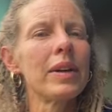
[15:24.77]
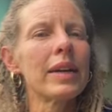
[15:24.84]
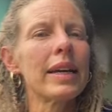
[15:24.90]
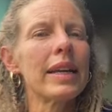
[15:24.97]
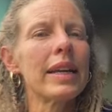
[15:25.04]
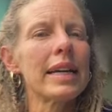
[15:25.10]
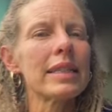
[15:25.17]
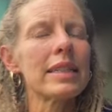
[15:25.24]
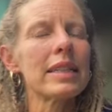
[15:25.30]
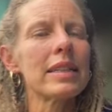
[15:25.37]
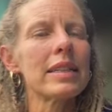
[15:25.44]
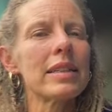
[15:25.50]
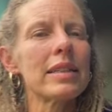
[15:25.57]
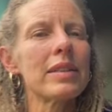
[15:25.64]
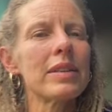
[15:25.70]

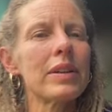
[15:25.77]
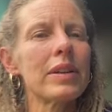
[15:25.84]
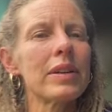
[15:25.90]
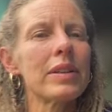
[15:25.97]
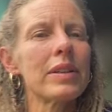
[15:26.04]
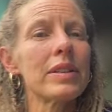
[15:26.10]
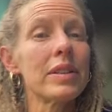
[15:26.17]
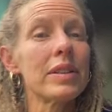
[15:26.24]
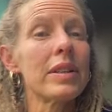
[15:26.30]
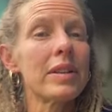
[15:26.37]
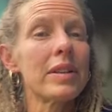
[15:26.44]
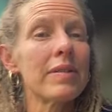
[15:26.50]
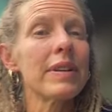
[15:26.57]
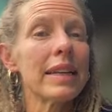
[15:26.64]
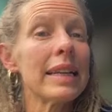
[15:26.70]
connection to the
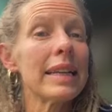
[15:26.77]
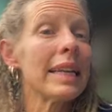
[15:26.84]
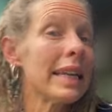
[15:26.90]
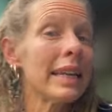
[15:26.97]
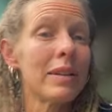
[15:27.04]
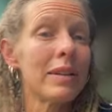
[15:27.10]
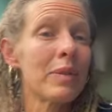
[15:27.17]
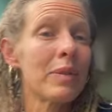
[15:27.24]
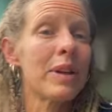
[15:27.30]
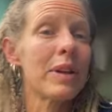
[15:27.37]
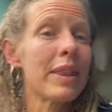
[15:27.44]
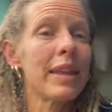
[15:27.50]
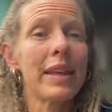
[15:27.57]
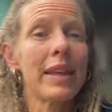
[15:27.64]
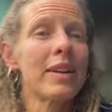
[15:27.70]
divinity
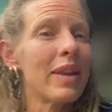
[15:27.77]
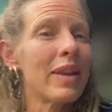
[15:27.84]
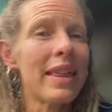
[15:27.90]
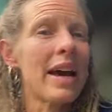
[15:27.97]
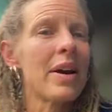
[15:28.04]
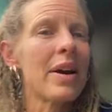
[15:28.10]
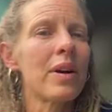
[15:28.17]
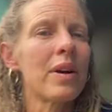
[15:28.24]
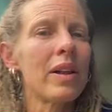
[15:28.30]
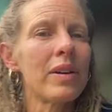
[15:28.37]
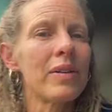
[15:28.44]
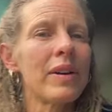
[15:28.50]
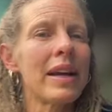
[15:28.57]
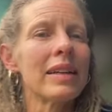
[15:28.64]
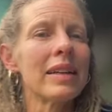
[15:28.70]
within, without, all
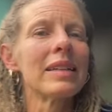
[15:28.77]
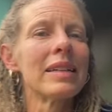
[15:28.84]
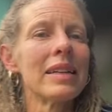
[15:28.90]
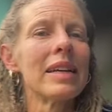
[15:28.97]
around.